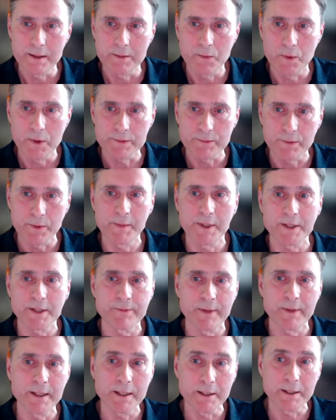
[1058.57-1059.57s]
It was, we
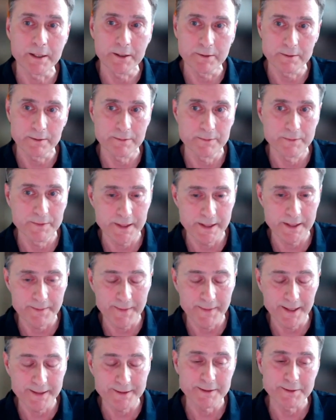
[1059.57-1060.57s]
must find a good
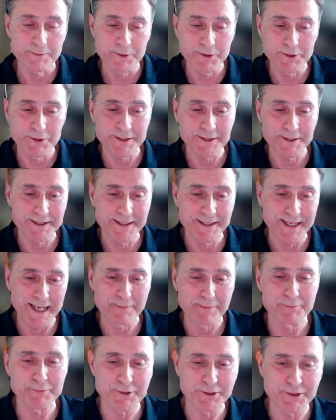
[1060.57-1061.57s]
DMS, and we just
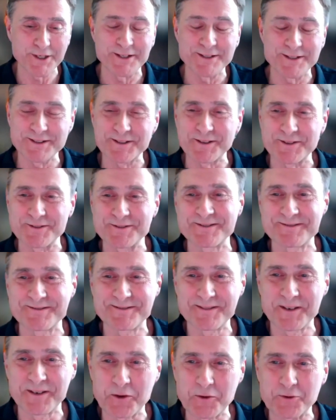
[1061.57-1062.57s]
happened to chance on
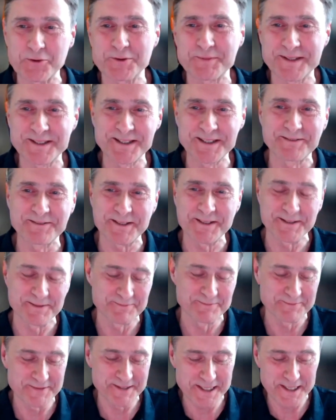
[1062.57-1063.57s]
law-specific
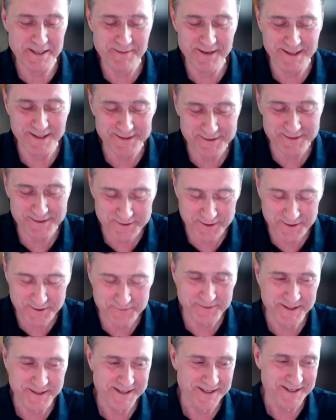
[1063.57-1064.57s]
DMS.
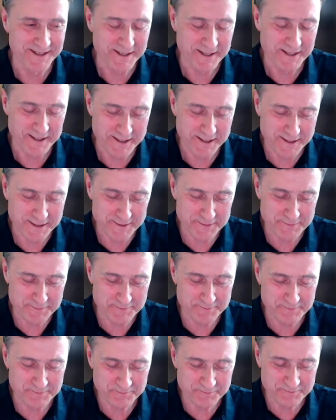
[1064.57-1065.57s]
So
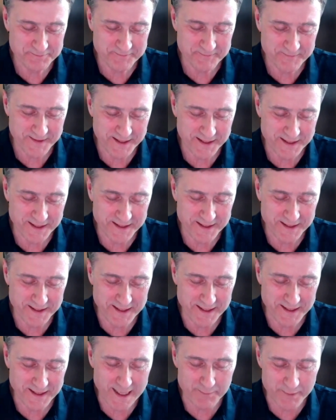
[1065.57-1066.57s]

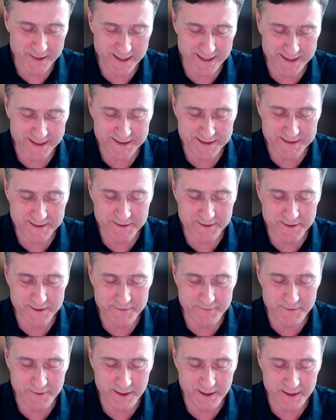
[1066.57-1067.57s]
a happy accident,
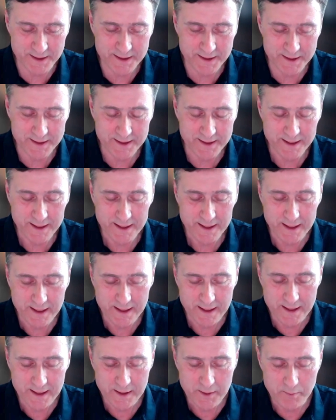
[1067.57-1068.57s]
if you like.
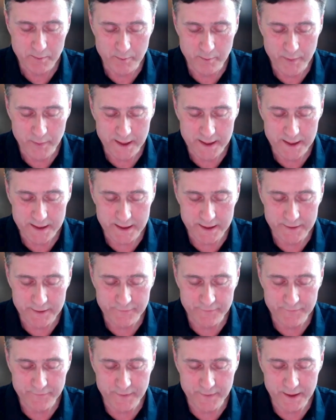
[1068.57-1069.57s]
But
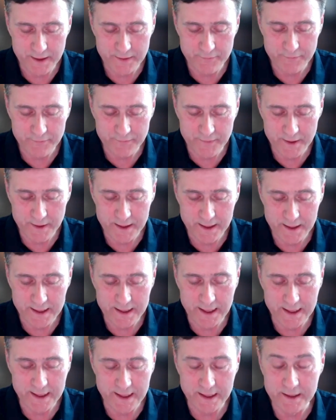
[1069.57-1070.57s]

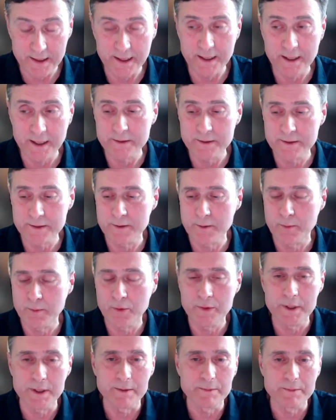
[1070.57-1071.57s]
and I think it goes to your
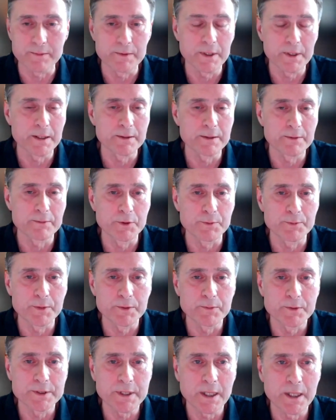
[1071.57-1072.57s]
point,
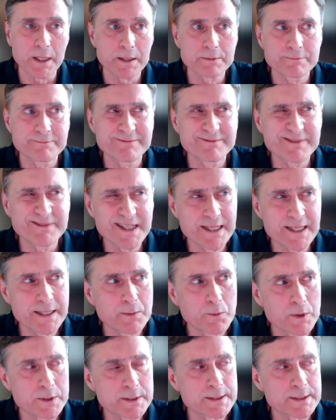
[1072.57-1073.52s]
Rupert, which I really